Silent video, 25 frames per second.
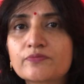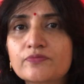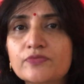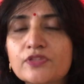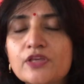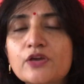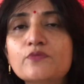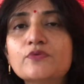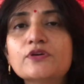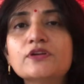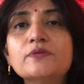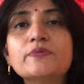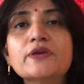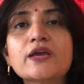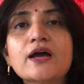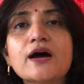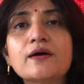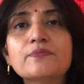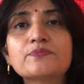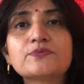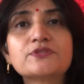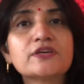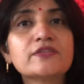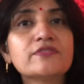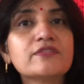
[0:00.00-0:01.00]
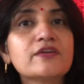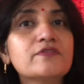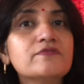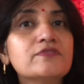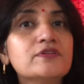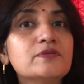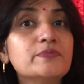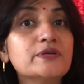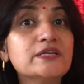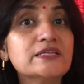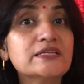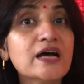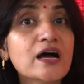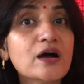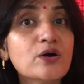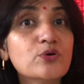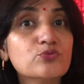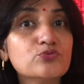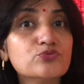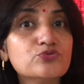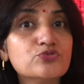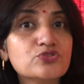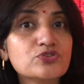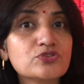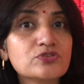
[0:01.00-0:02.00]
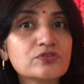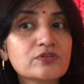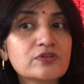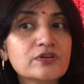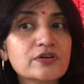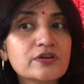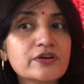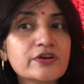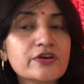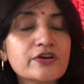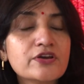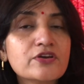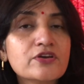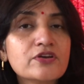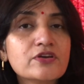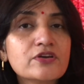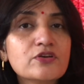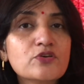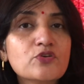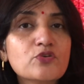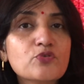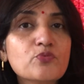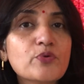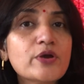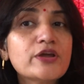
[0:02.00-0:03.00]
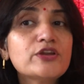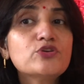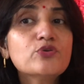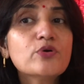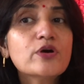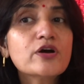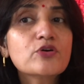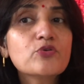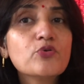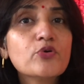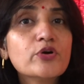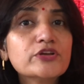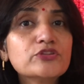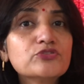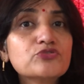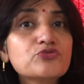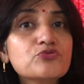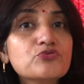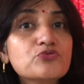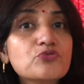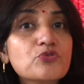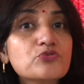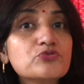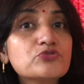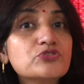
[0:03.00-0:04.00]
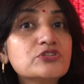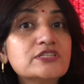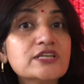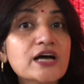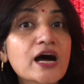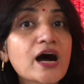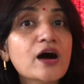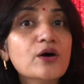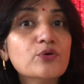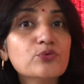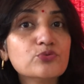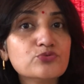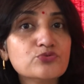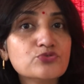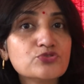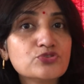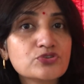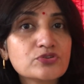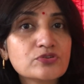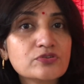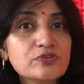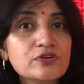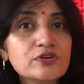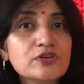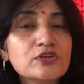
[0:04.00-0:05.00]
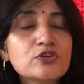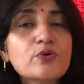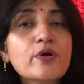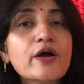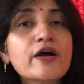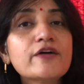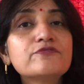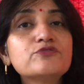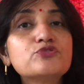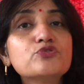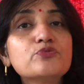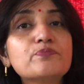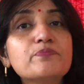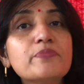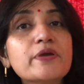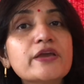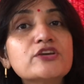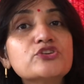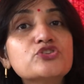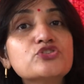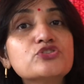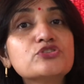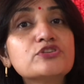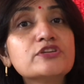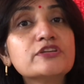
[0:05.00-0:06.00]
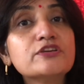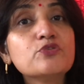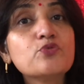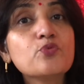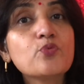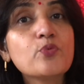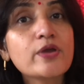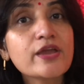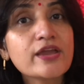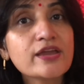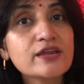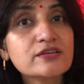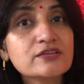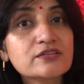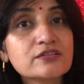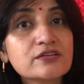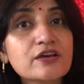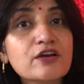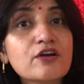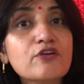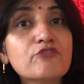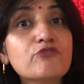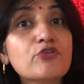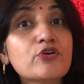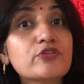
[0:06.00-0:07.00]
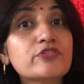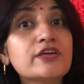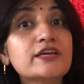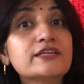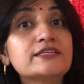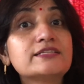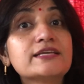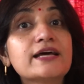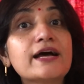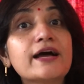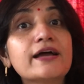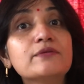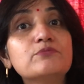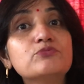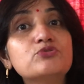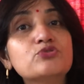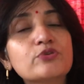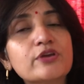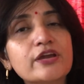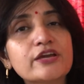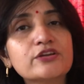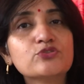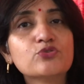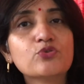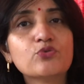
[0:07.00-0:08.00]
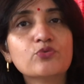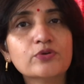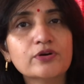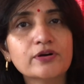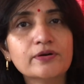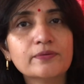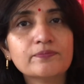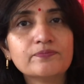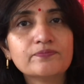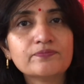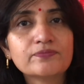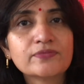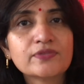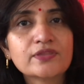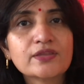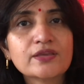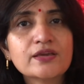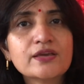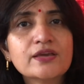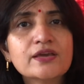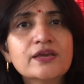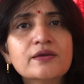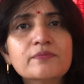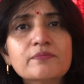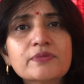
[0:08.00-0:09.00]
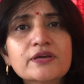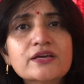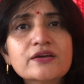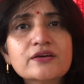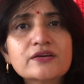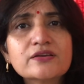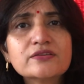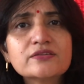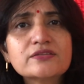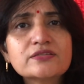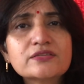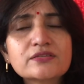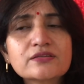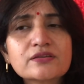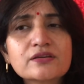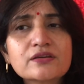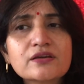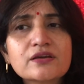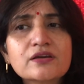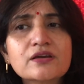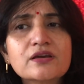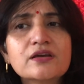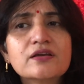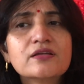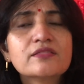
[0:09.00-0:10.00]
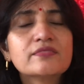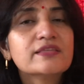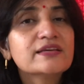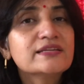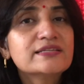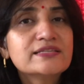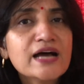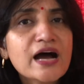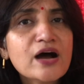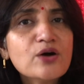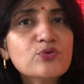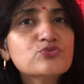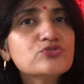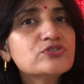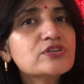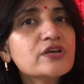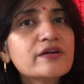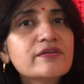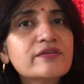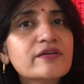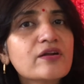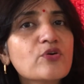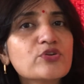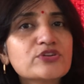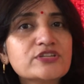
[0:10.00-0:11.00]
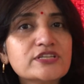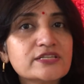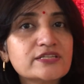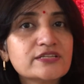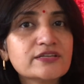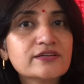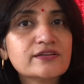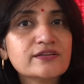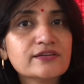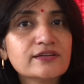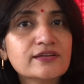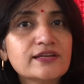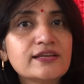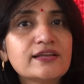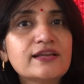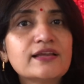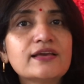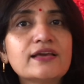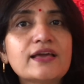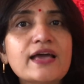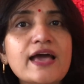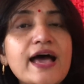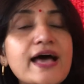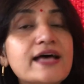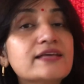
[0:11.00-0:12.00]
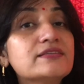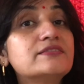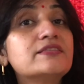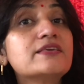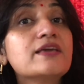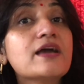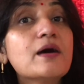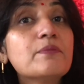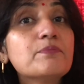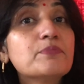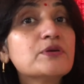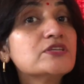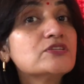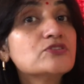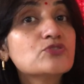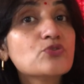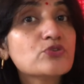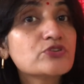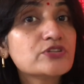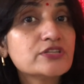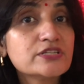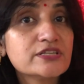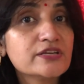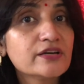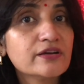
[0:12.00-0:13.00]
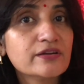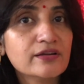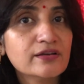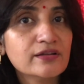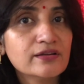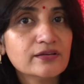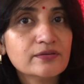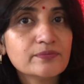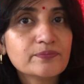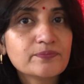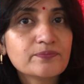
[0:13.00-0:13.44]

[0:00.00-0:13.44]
There will be ups and there will be downs. When you are going through those downs, you have to patiently wait for that time to get over. Because the downs are not eternal as the up is not eternal.